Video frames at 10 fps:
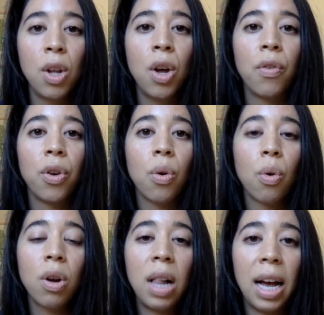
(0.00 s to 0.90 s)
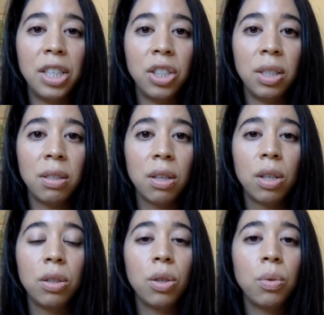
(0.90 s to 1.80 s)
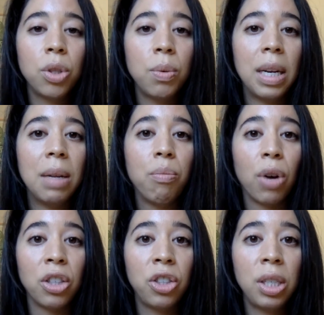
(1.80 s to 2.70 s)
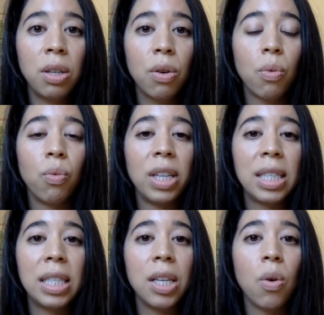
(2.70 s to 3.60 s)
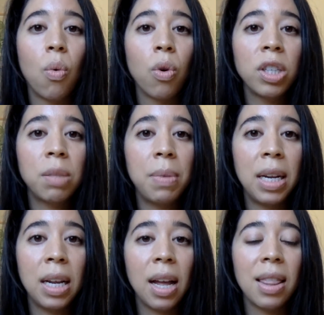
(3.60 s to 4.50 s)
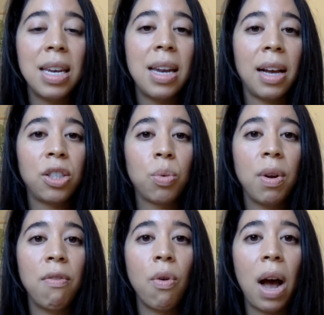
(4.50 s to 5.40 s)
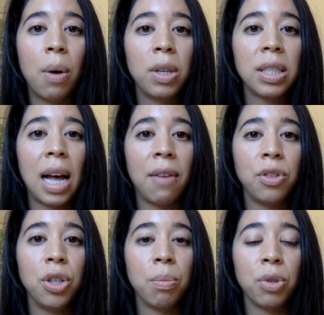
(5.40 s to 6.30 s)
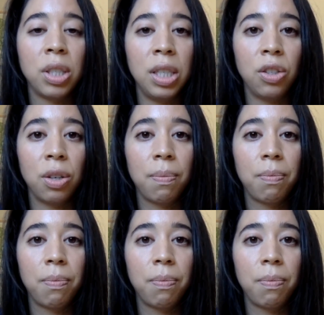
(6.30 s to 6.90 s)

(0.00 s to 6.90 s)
For your oral hygiene, don't do any brushing, rinsing, or spitting the next 24 hours after your procedure.